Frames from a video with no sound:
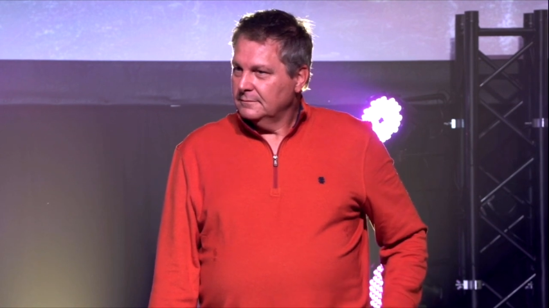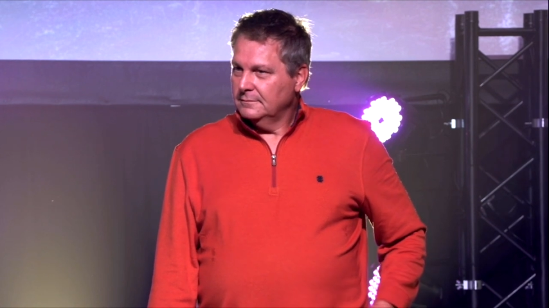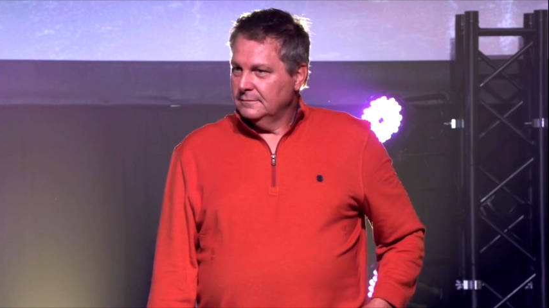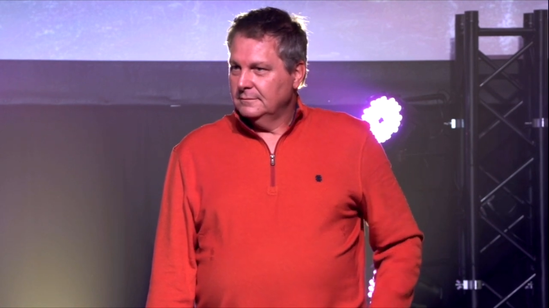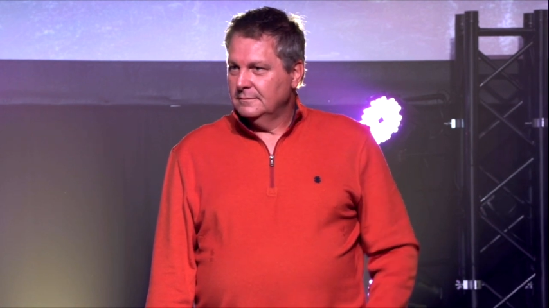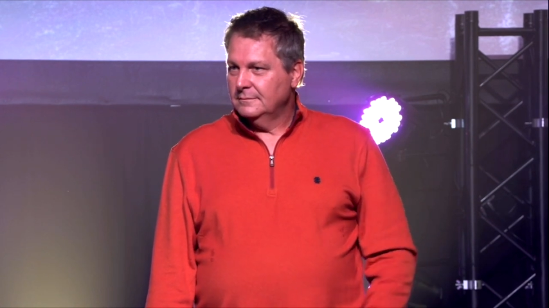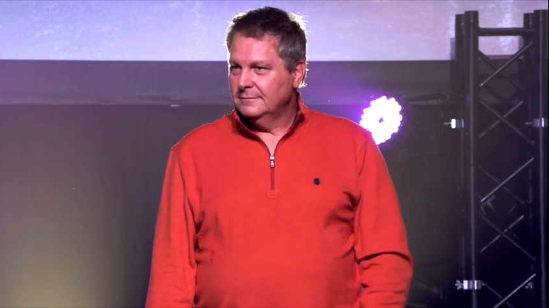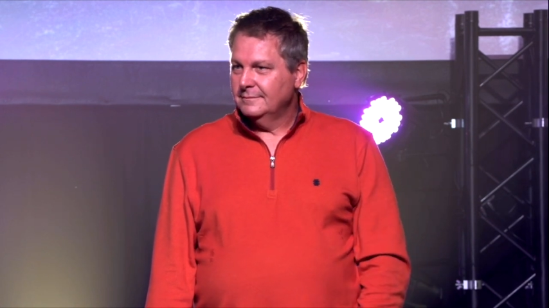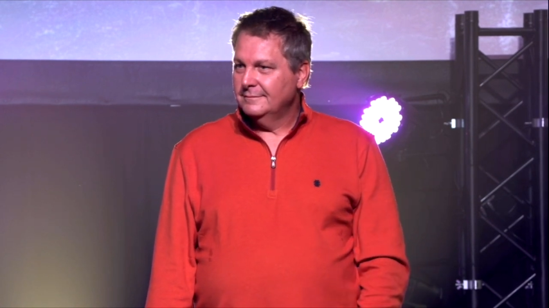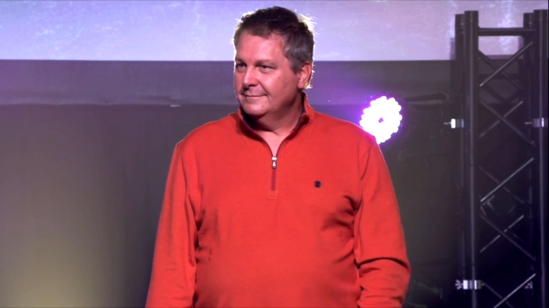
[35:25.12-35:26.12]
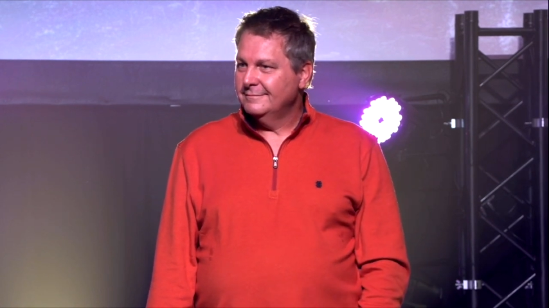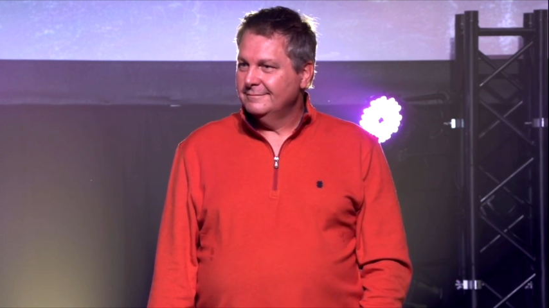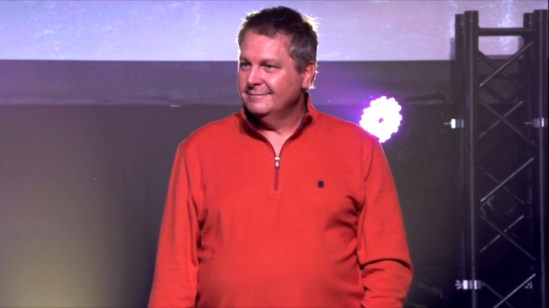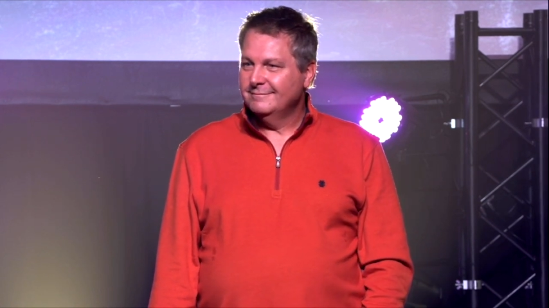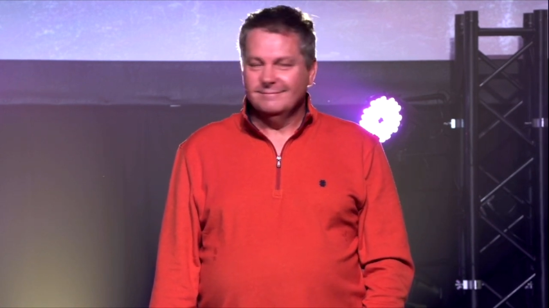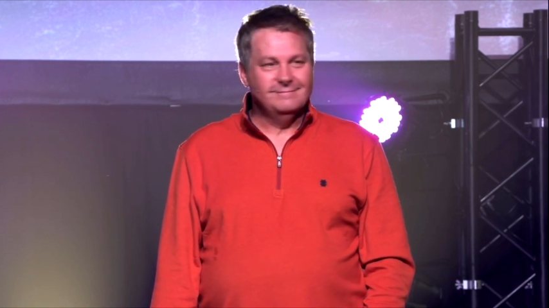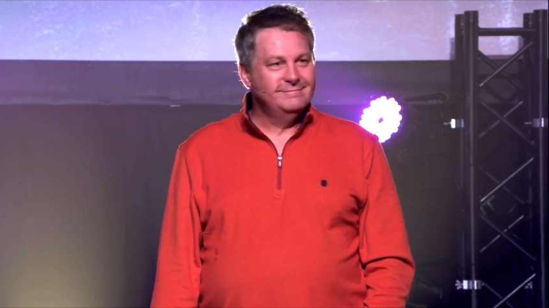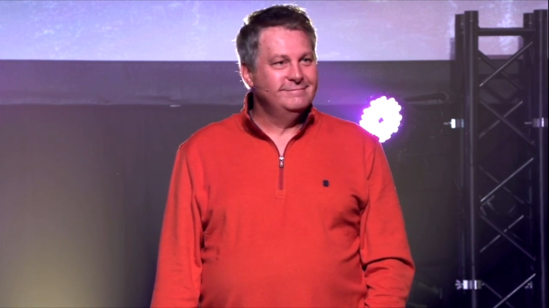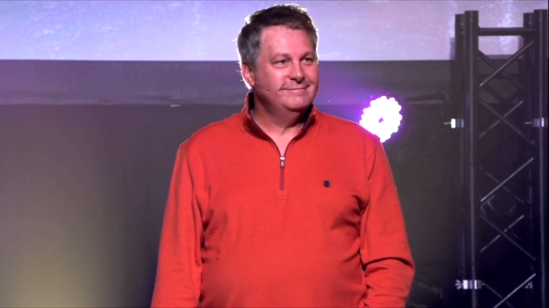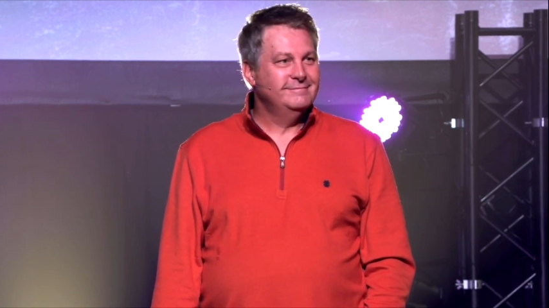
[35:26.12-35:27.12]

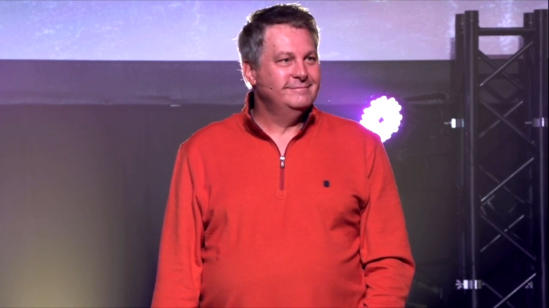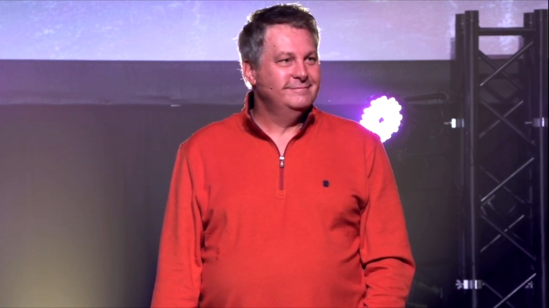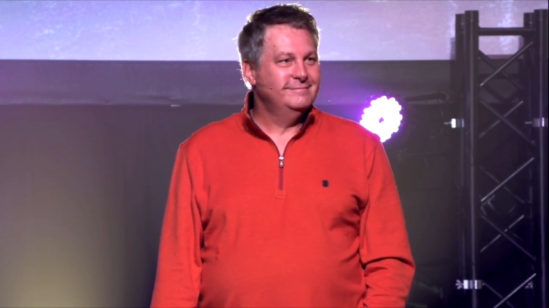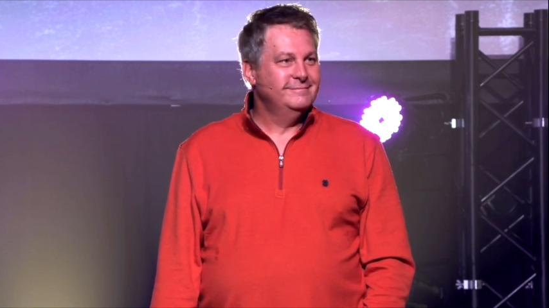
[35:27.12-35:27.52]
Nothing is said.